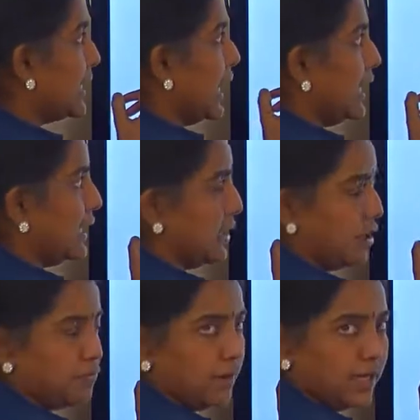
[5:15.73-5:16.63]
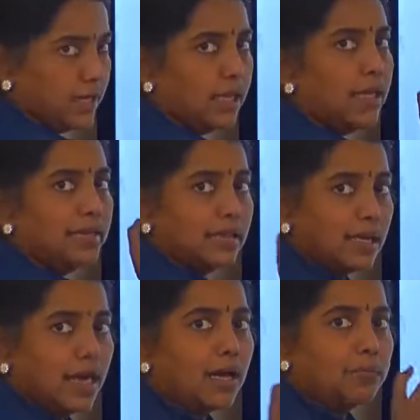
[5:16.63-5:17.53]
static nor final.
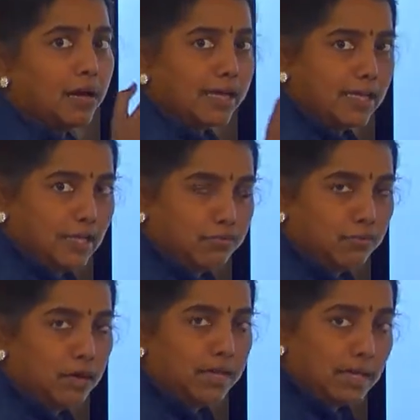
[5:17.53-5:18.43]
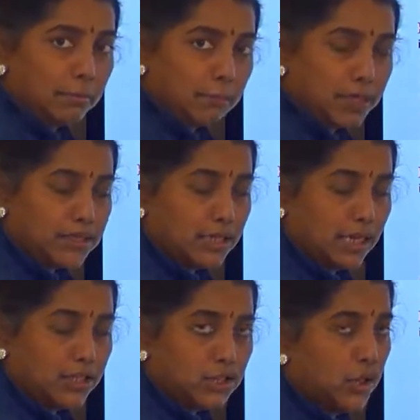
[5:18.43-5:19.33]
They are by default
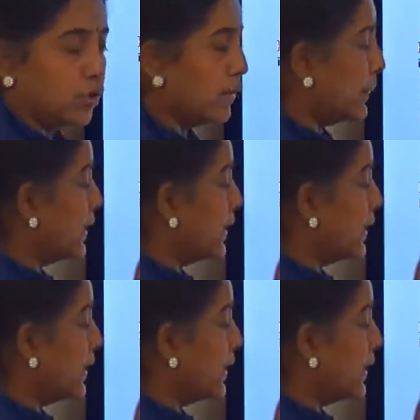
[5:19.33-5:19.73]
implicitly shown.